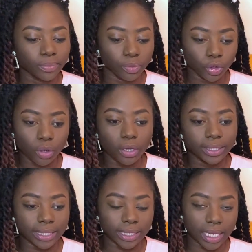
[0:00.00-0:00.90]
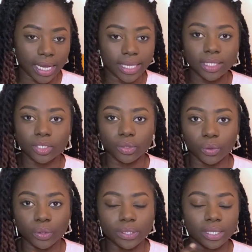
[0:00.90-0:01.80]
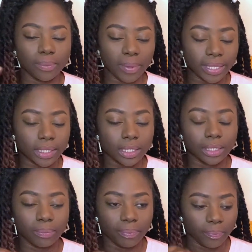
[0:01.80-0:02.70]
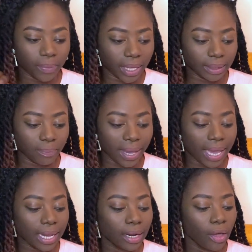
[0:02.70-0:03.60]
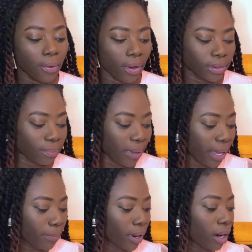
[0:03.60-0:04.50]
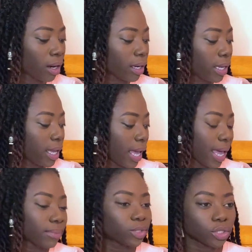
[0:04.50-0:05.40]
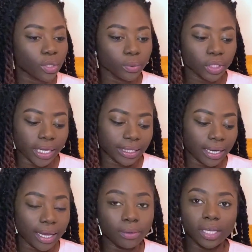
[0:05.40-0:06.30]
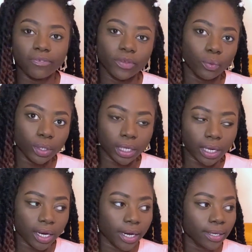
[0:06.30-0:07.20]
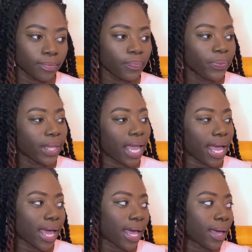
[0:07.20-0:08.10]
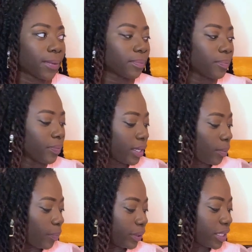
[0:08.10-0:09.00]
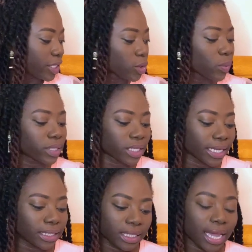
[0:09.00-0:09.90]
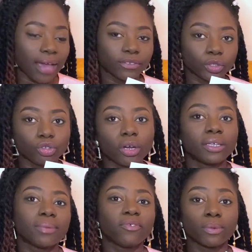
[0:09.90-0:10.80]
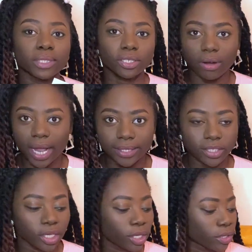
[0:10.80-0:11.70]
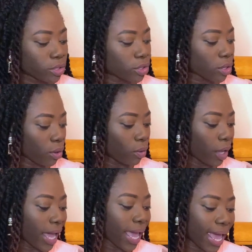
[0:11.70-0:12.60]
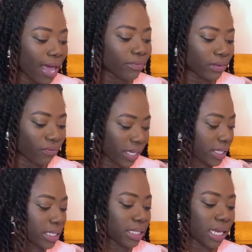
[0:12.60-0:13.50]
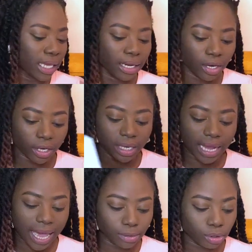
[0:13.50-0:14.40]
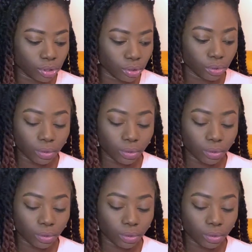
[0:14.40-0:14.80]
draw designs, you know, using the pencil and the pen on the paper. Just go check that out if you want to learn. But these ones I did have to draw them from scratch, so I have invested in learning how to